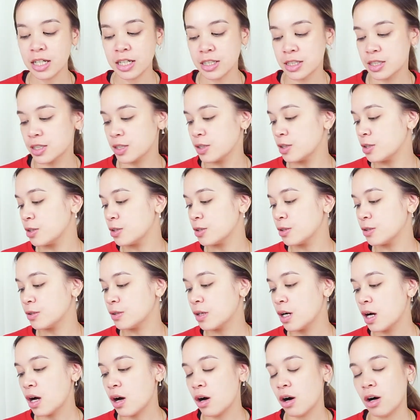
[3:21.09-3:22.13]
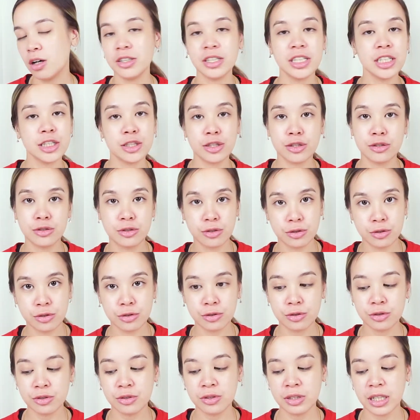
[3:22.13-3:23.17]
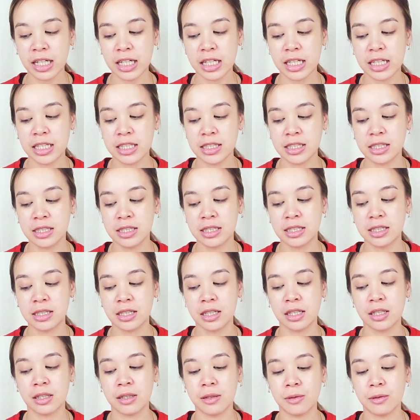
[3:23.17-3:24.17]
So all you need to do is